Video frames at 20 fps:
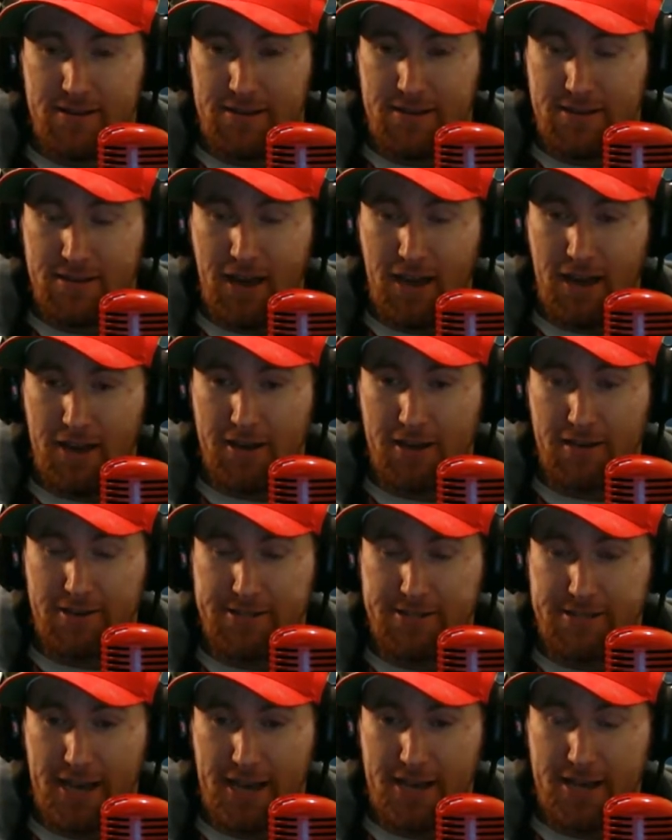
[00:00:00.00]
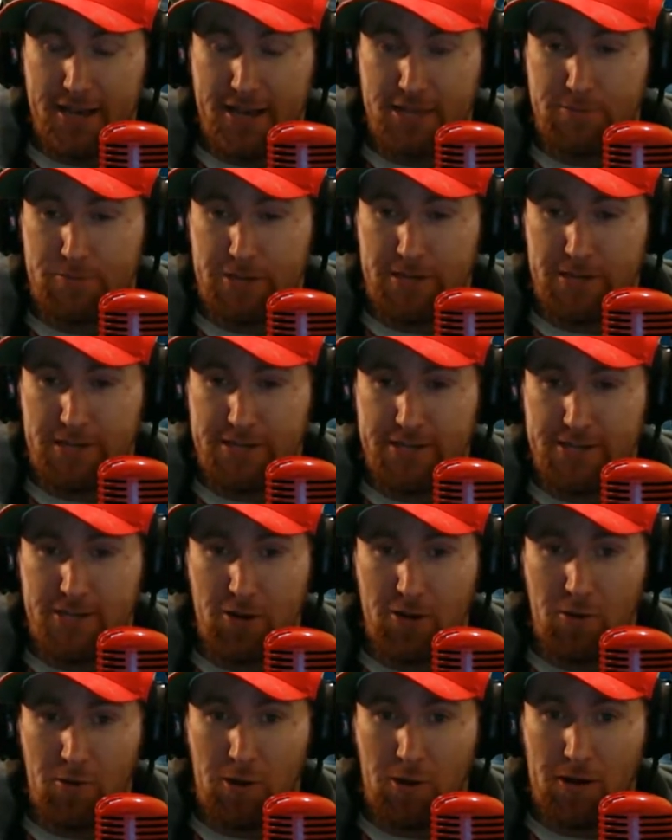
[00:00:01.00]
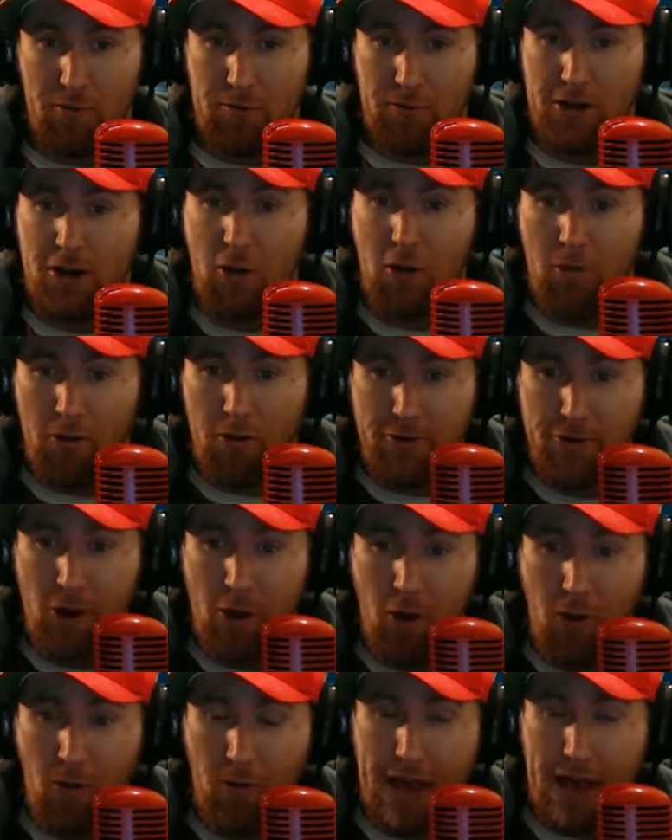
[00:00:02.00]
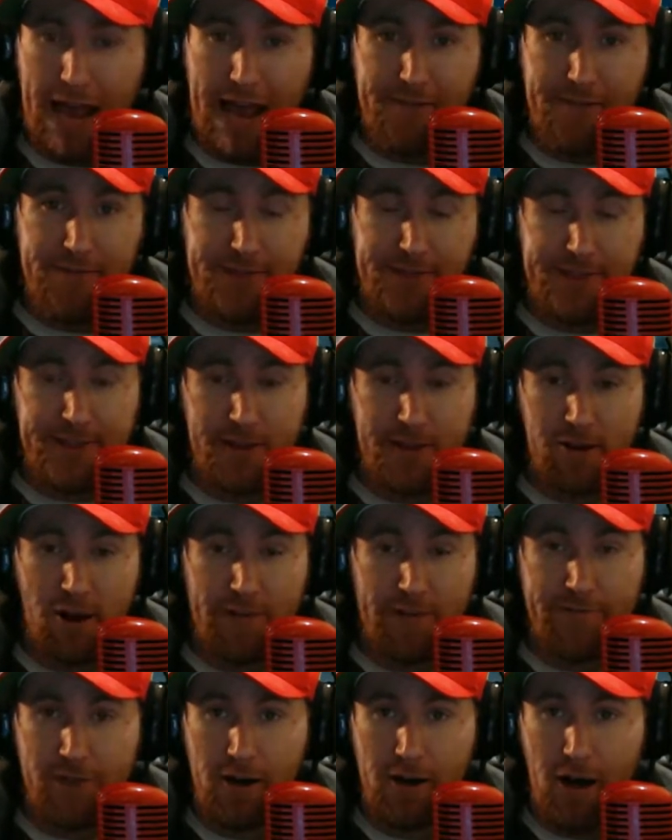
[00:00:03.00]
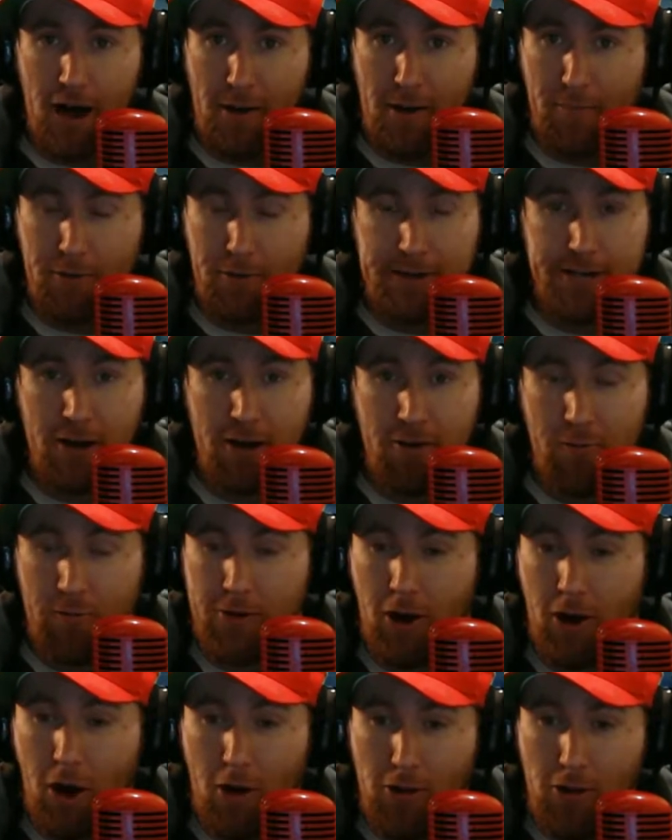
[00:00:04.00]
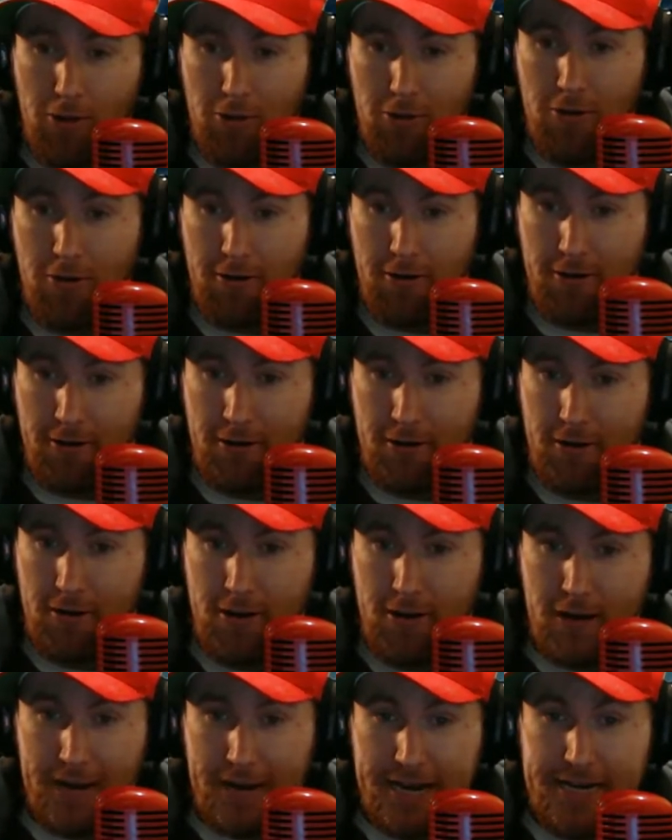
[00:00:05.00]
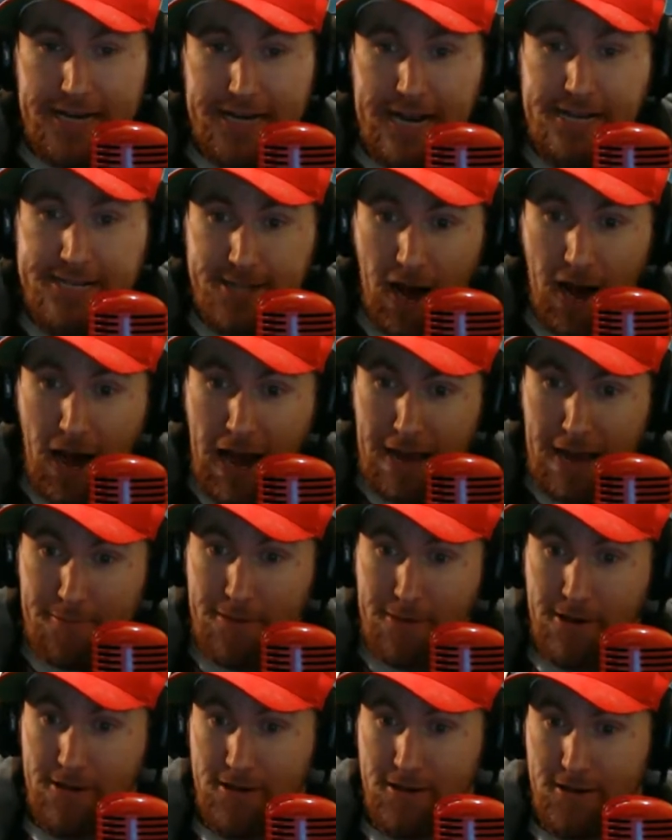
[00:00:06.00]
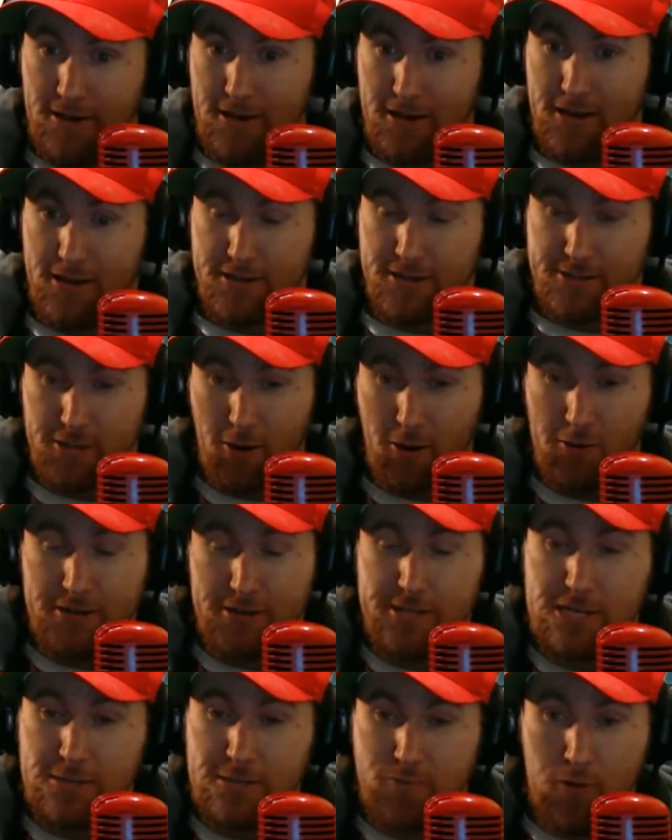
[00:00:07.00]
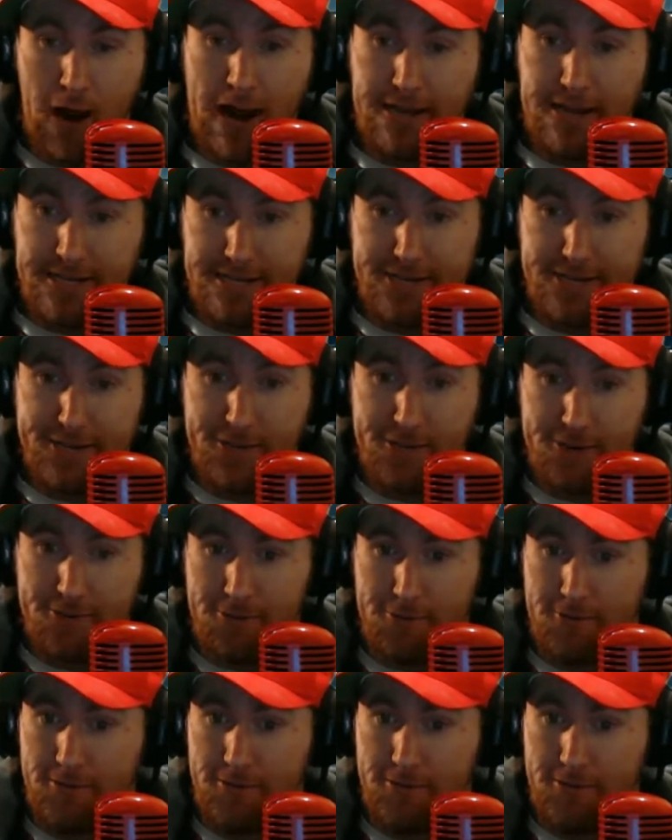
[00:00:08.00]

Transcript: yeah and i'll say this because you know what we don't know everything off the hop we don't we all learn and it takes time so it's just practice too